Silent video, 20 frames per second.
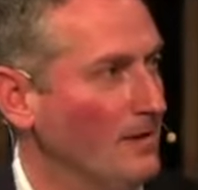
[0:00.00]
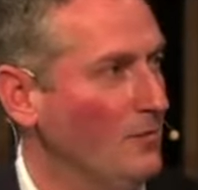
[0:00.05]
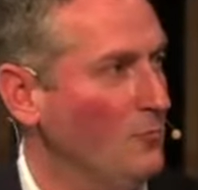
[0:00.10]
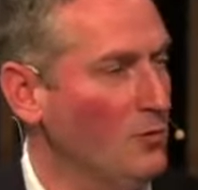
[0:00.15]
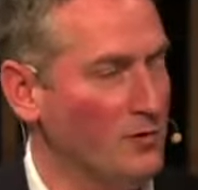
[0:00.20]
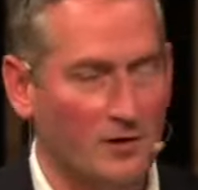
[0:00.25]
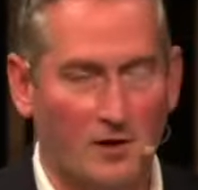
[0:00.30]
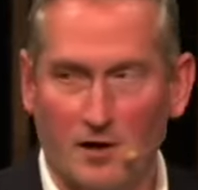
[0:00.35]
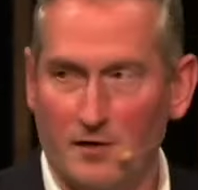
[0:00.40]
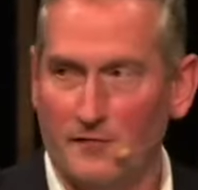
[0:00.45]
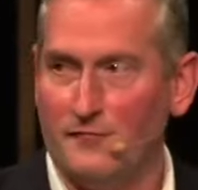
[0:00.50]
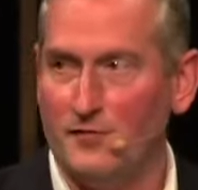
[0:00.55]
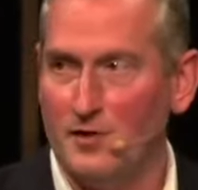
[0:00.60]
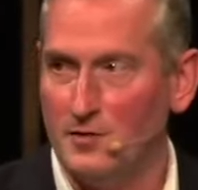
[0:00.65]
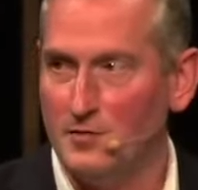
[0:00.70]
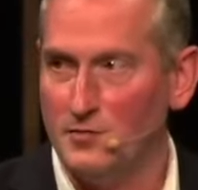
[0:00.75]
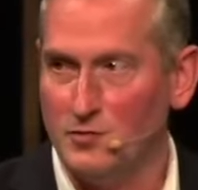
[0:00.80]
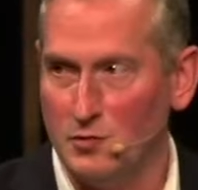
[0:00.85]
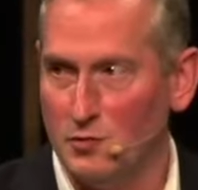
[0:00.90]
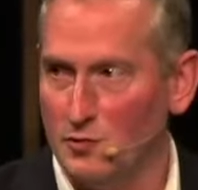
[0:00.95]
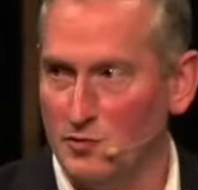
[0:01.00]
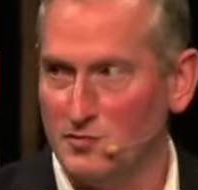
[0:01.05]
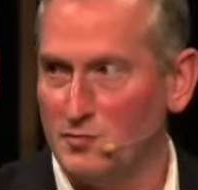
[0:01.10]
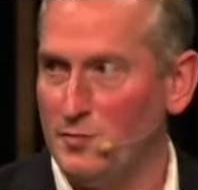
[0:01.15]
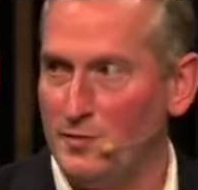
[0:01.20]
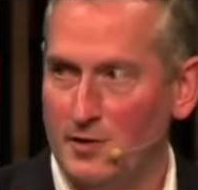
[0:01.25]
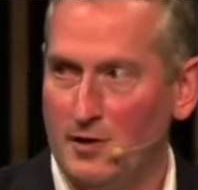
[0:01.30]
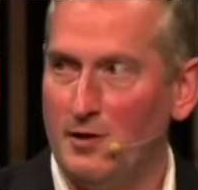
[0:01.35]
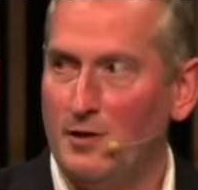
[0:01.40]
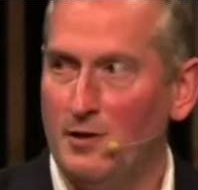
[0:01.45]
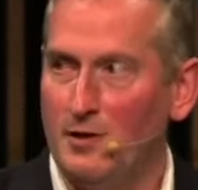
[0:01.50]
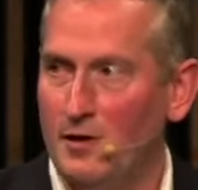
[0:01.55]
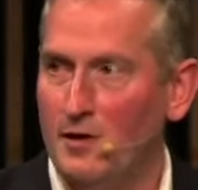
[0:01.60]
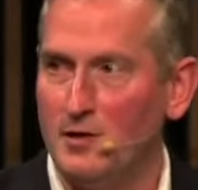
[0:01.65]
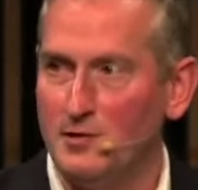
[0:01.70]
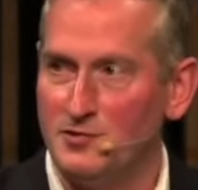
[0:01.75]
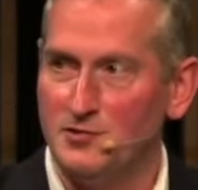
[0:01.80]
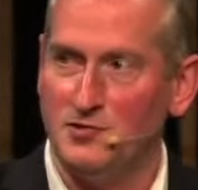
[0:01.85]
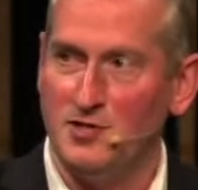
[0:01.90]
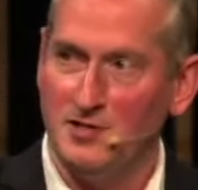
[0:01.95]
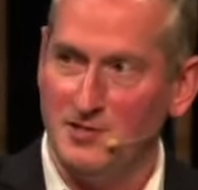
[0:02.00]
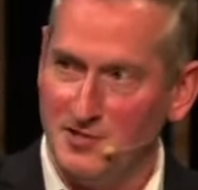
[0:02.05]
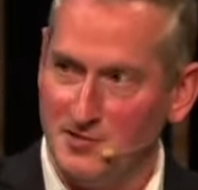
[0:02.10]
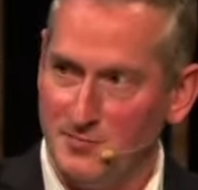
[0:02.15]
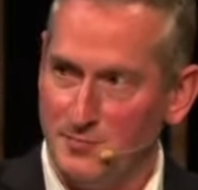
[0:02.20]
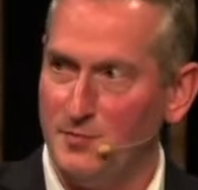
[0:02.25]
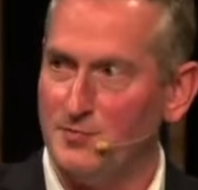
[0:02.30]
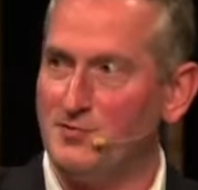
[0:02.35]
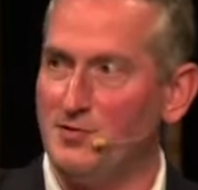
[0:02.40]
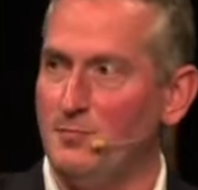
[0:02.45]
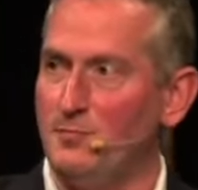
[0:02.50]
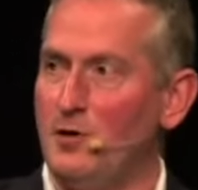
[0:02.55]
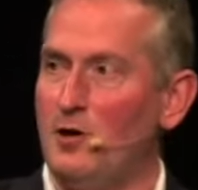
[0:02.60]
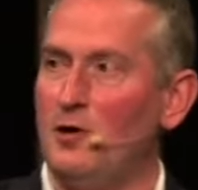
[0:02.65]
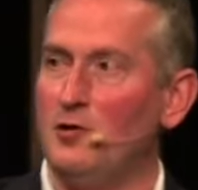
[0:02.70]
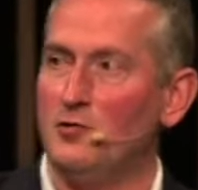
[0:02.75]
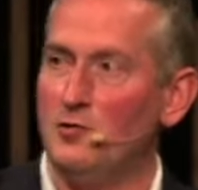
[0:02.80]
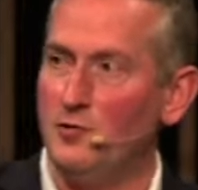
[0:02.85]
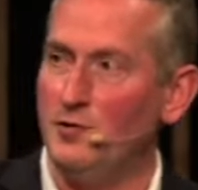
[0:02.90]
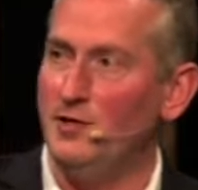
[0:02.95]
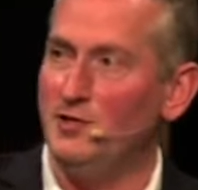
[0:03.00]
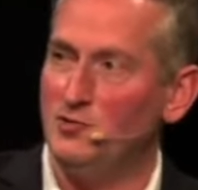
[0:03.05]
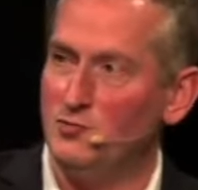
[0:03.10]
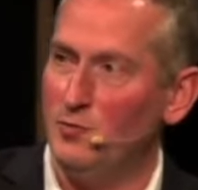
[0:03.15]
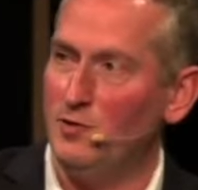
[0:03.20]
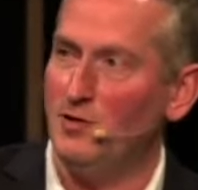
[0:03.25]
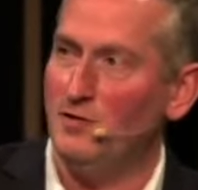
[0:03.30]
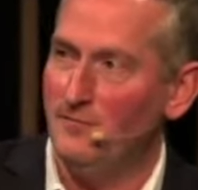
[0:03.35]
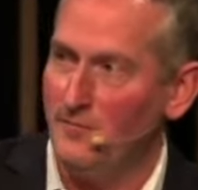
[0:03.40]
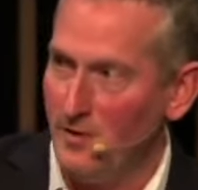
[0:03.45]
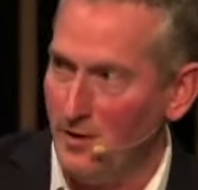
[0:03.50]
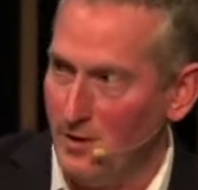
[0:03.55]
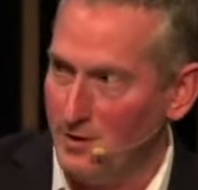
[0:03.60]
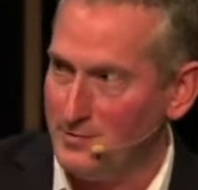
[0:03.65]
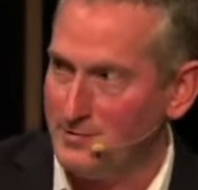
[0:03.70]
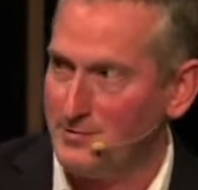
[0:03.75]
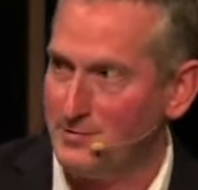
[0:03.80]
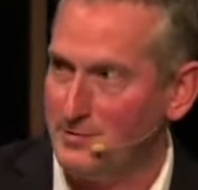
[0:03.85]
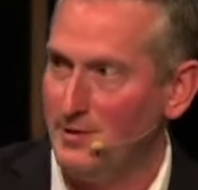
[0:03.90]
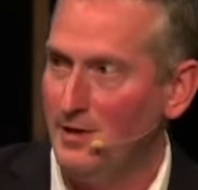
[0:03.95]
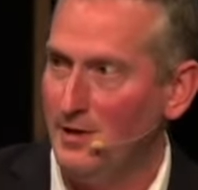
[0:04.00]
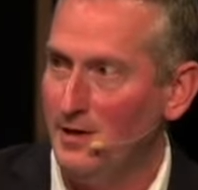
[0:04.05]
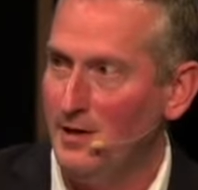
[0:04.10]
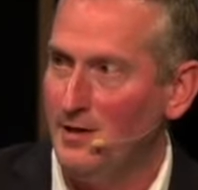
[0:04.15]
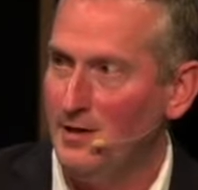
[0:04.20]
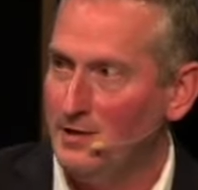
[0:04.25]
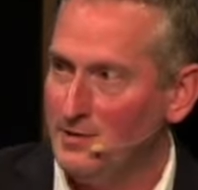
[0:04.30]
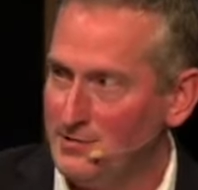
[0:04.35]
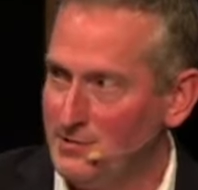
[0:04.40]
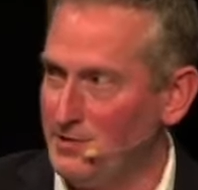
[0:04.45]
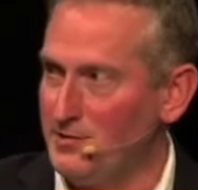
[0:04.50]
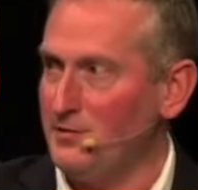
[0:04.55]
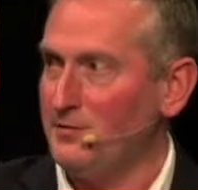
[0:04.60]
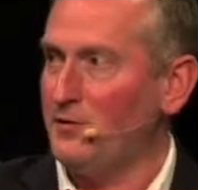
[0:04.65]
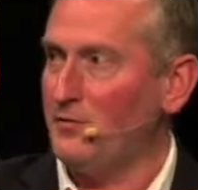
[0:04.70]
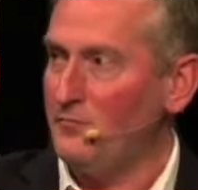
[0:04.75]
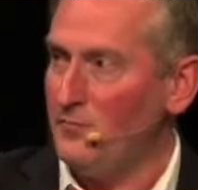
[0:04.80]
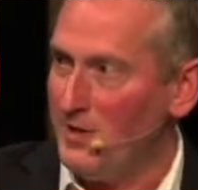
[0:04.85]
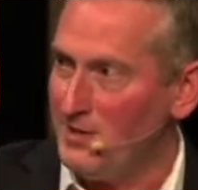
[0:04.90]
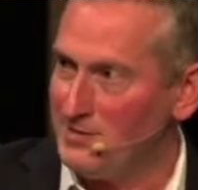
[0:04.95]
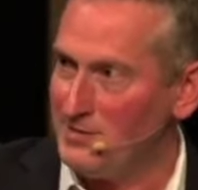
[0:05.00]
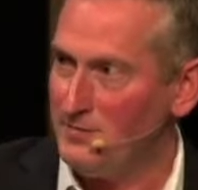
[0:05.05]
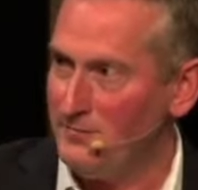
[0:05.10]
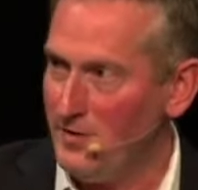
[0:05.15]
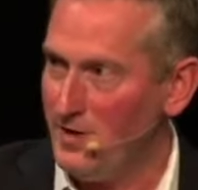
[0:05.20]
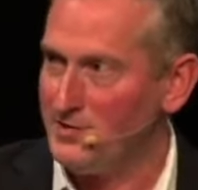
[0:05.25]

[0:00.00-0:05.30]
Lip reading: with our front doors, with our hearts. Jesus puts a mark on each one of us so that the rest of